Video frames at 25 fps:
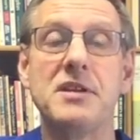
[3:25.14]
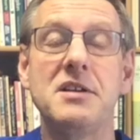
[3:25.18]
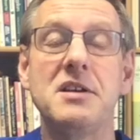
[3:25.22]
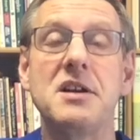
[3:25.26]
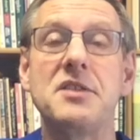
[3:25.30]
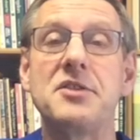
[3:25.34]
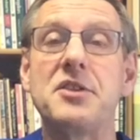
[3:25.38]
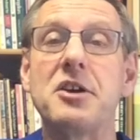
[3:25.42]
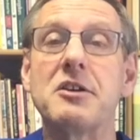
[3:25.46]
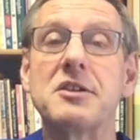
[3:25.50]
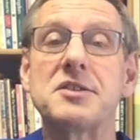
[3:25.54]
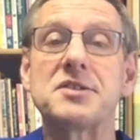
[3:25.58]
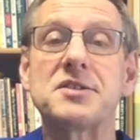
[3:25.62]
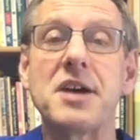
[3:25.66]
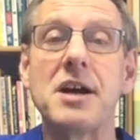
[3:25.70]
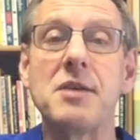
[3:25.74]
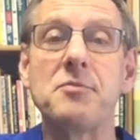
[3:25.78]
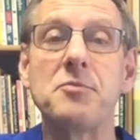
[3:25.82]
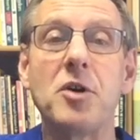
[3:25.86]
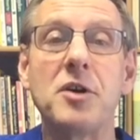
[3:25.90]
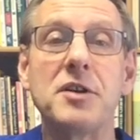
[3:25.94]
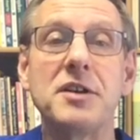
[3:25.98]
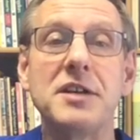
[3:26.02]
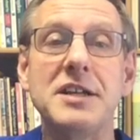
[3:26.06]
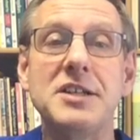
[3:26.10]
There are some
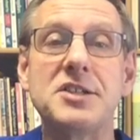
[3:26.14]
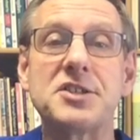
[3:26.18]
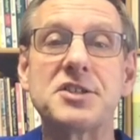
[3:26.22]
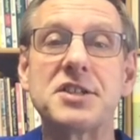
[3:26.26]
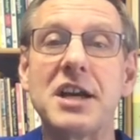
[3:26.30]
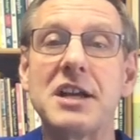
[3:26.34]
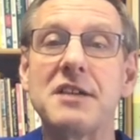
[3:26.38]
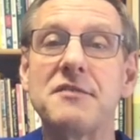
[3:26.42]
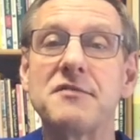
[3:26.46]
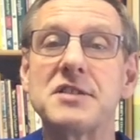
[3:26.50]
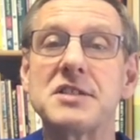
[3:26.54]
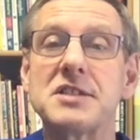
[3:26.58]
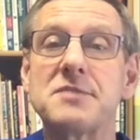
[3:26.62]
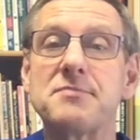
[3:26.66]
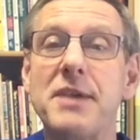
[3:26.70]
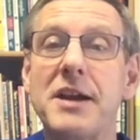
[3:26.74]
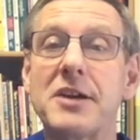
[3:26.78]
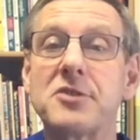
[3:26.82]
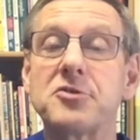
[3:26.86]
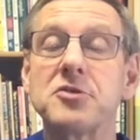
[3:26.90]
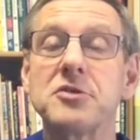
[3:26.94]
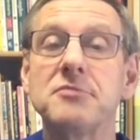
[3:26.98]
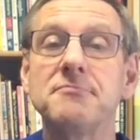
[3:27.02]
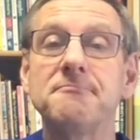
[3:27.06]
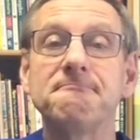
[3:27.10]
on each side of the
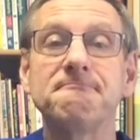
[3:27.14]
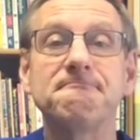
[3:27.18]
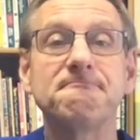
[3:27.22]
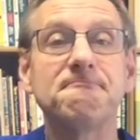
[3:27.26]
spectrum